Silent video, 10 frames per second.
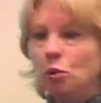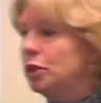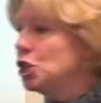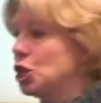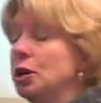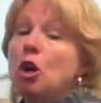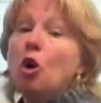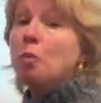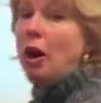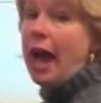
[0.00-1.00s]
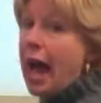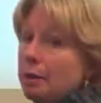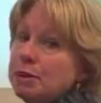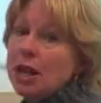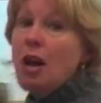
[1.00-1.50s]
with the journey or
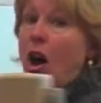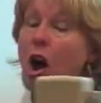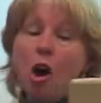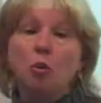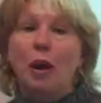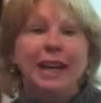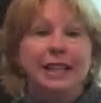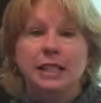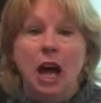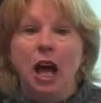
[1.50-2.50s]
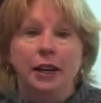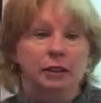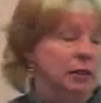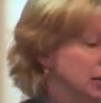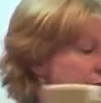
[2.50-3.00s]
perhaps already done.
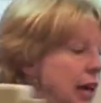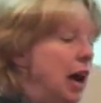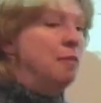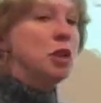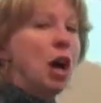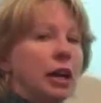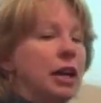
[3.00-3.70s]
Okay, I'm talking